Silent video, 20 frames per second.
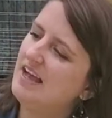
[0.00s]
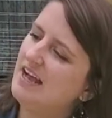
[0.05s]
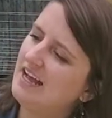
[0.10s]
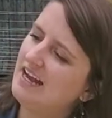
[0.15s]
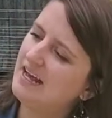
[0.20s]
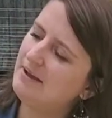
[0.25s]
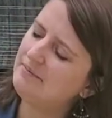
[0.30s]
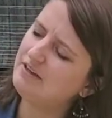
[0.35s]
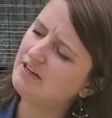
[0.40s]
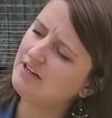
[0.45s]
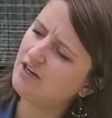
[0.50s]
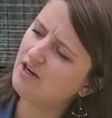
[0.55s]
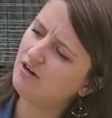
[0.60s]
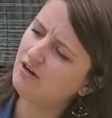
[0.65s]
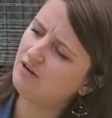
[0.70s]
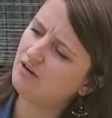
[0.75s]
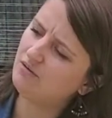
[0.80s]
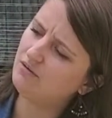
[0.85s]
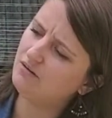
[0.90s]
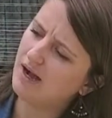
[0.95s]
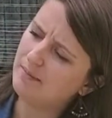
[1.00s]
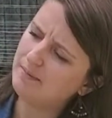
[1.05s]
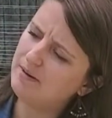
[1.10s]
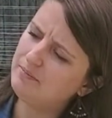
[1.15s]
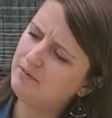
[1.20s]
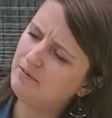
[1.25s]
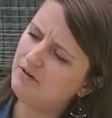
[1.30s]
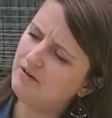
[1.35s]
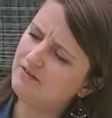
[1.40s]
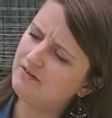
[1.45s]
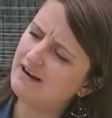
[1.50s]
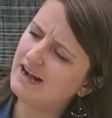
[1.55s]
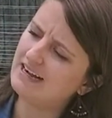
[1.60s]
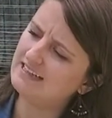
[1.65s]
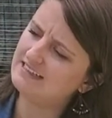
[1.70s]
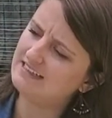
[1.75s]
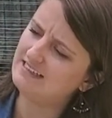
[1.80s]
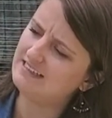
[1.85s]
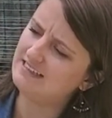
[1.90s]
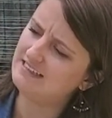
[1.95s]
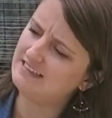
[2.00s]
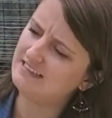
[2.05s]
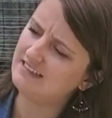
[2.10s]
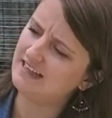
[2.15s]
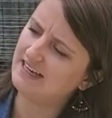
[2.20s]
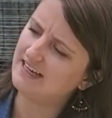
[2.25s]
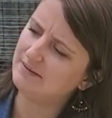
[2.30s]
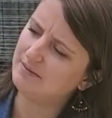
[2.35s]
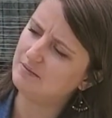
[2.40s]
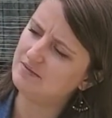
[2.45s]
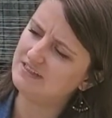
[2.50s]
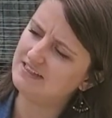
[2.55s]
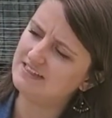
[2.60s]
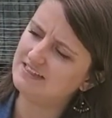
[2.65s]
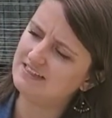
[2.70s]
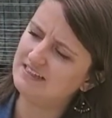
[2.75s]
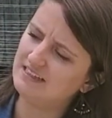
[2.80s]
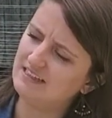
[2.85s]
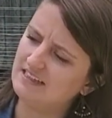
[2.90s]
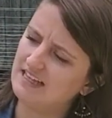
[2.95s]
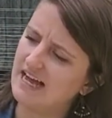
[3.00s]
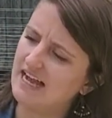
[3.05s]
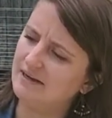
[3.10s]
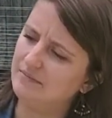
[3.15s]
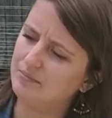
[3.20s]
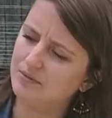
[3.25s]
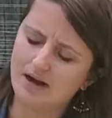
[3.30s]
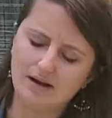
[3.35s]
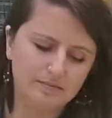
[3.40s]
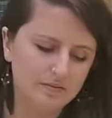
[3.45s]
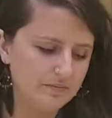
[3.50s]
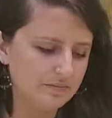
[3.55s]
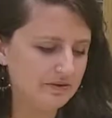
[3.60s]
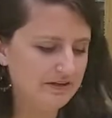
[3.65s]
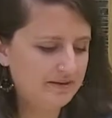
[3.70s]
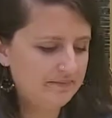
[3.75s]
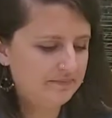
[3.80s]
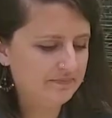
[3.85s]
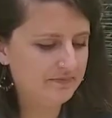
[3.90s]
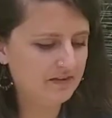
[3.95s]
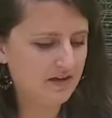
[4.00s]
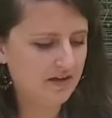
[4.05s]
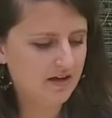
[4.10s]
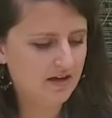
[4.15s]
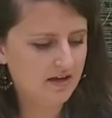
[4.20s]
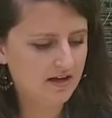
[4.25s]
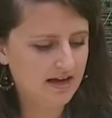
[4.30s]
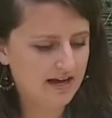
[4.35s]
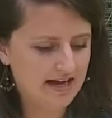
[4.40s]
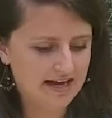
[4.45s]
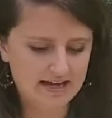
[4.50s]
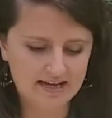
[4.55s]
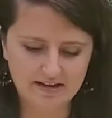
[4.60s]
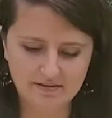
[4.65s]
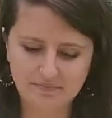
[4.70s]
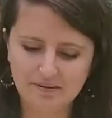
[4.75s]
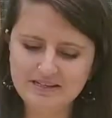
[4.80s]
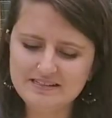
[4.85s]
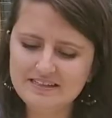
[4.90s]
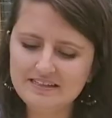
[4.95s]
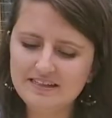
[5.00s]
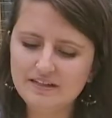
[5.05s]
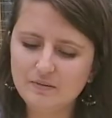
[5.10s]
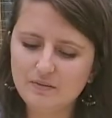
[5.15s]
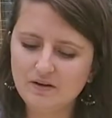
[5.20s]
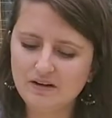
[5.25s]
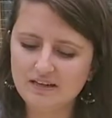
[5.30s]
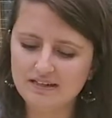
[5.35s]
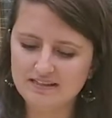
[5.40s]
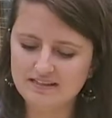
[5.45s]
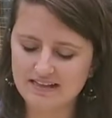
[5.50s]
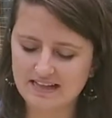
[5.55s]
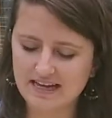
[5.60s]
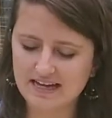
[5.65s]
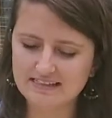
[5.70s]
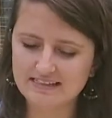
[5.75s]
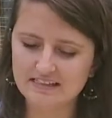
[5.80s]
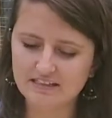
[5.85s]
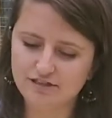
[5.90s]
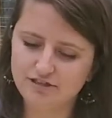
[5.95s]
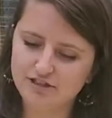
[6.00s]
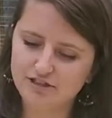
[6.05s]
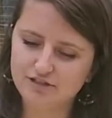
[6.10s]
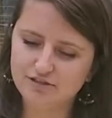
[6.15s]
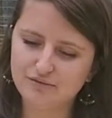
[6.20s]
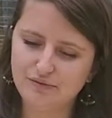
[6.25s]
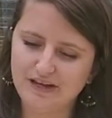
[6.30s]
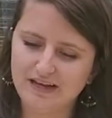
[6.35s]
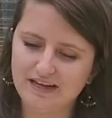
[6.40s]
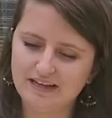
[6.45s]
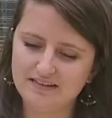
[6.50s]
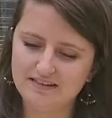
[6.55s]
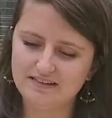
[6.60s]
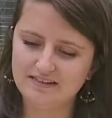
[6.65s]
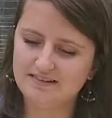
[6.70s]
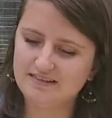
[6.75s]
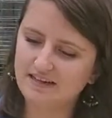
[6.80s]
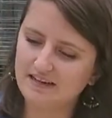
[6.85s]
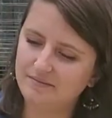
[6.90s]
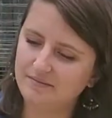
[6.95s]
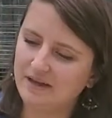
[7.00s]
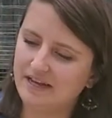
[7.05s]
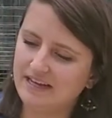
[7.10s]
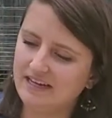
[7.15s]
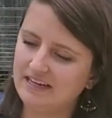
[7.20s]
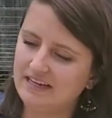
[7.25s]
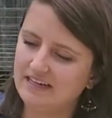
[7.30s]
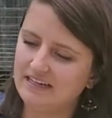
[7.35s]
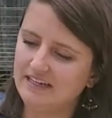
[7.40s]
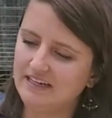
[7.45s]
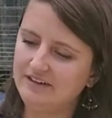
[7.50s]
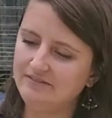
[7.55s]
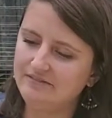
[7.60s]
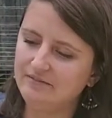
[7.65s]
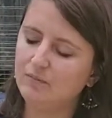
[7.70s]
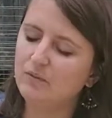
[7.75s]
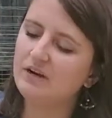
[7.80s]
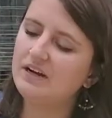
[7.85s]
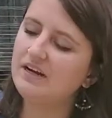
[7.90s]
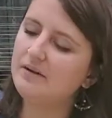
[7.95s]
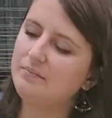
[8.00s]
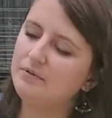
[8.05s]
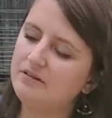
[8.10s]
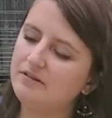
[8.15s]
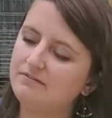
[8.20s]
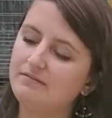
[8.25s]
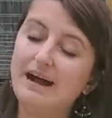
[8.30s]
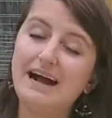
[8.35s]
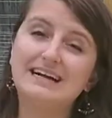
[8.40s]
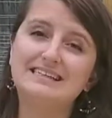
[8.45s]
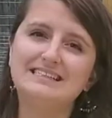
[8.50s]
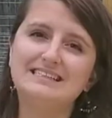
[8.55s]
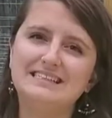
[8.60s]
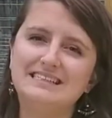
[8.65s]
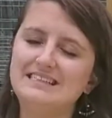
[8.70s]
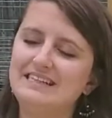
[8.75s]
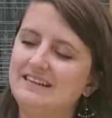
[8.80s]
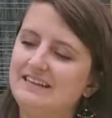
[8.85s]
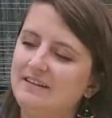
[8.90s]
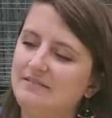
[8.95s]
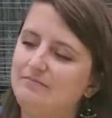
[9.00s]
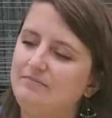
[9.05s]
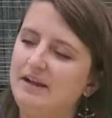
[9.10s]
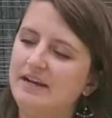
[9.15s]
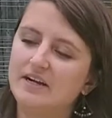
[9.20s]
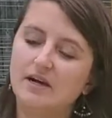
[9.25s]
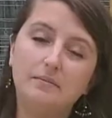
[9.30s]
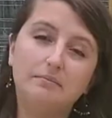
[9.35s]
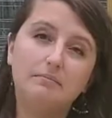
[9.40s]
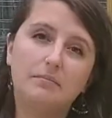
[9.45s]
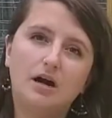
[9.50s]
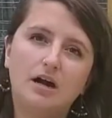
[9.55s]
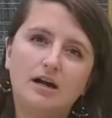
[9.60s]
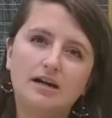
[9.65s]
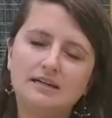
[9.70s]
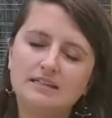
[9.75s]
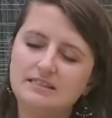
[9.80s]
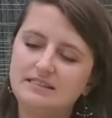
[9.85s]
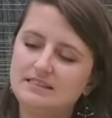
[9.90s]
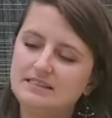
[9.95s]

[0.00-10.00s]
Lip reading: And I'm going to pour the rocks in until they come up to this little line probably. And basically what that's going to do is it's going to make it we're going to put the rocks in and then make our marks